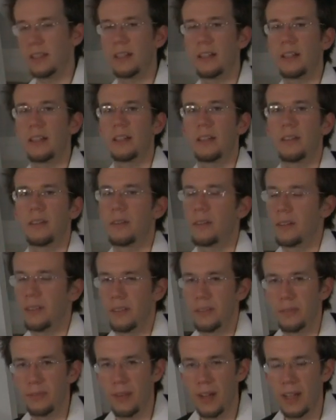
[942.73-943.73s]

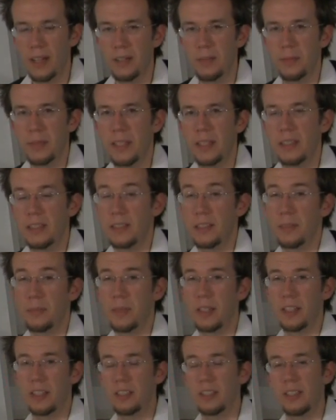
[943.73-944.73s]
or find me the
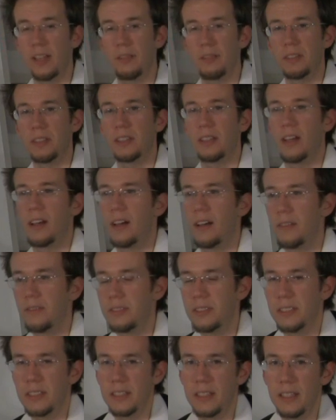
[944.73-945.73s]
diminished 7th
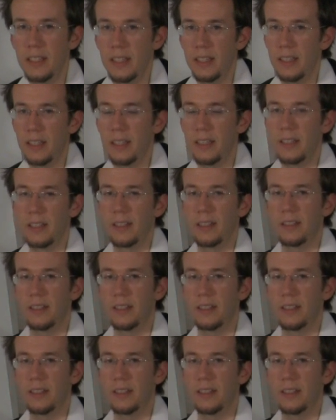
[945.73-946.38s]
of C,